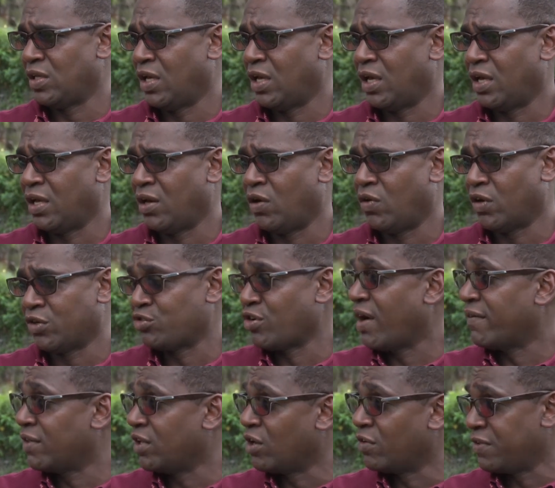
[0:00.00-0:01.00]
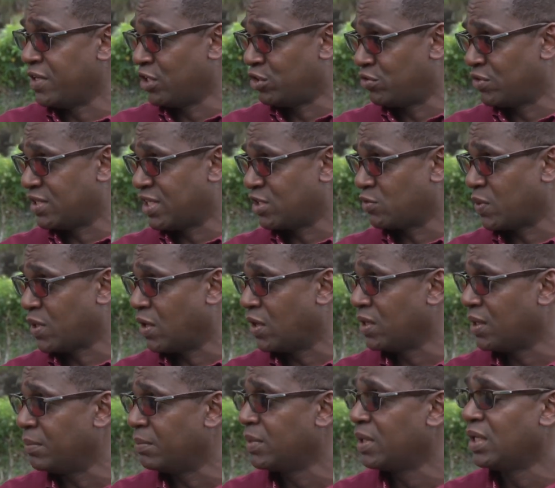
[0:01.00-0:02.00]
uh, our traveler of interest, as we call
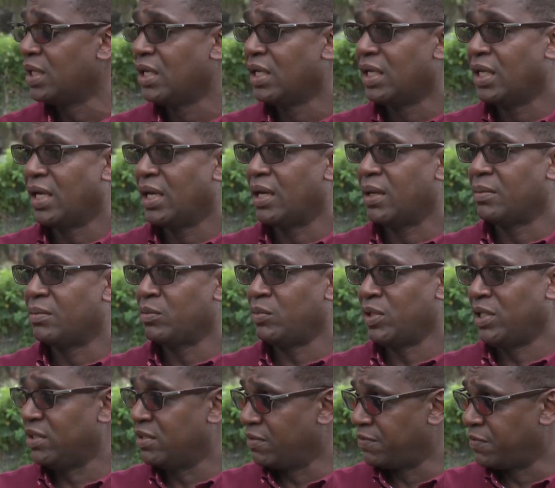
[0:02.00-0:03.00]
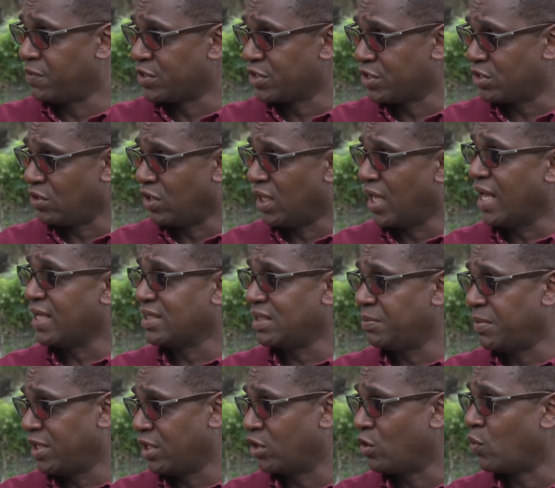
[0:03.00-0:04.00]
them, right. um, either first or last,
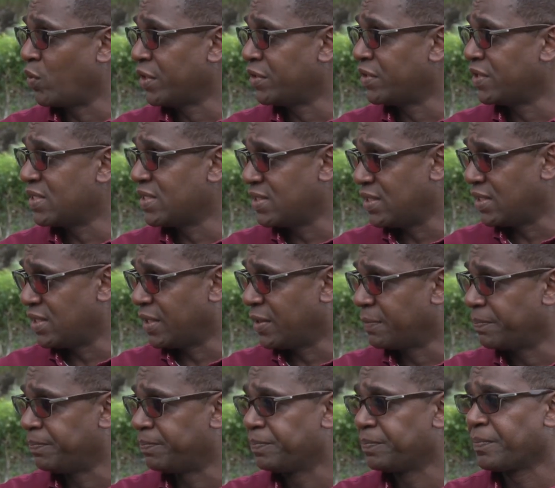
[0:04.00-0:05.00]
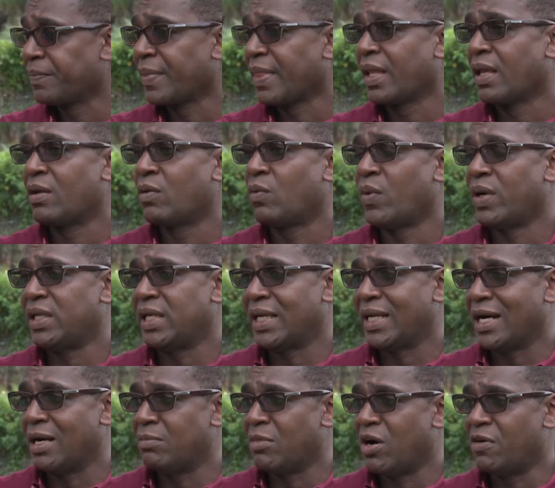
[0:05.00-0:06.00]
depending on where they're sitting. Mm -hmm. When they
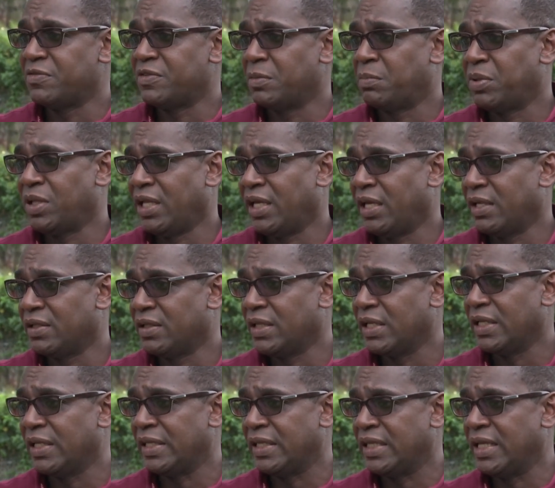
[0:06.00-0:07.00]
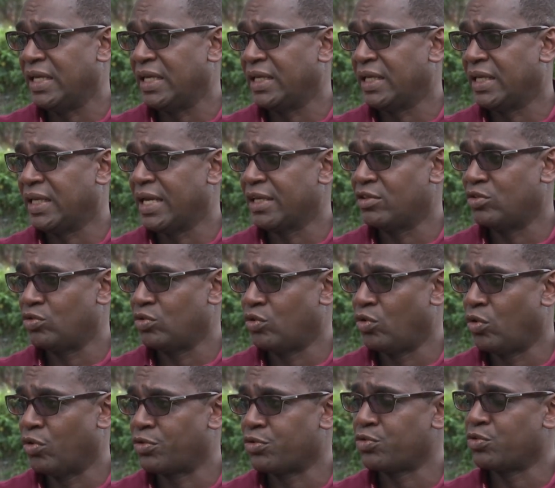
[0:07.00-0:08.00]
come off the plane, they get to
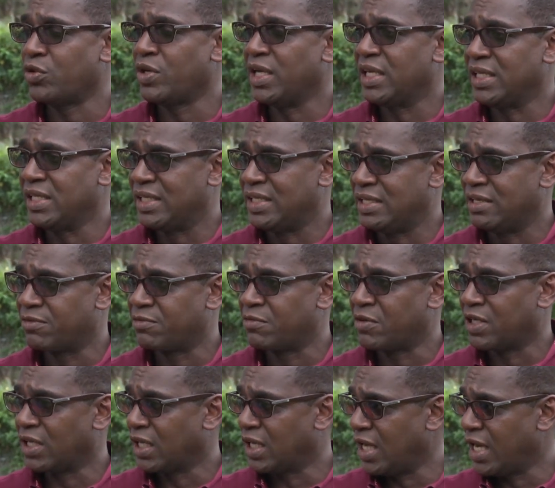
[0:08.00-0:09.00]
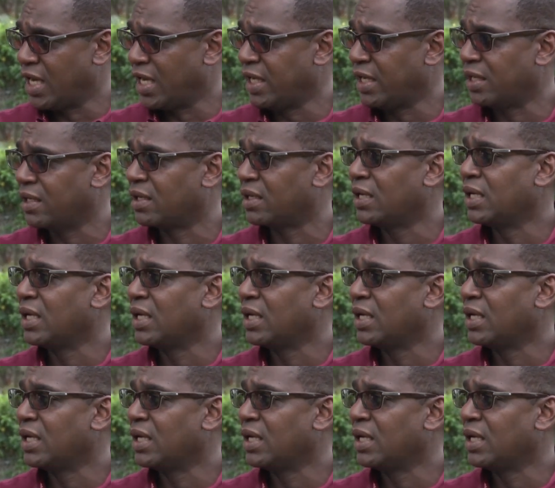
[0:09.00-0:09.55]
go through a different line